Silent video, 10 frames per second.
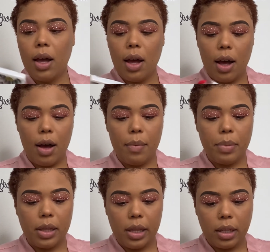but
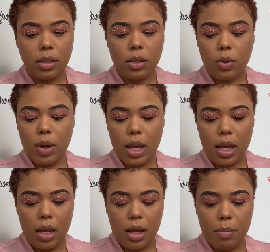let's go
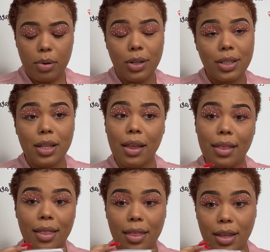ahead and put
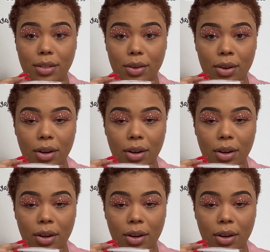these on.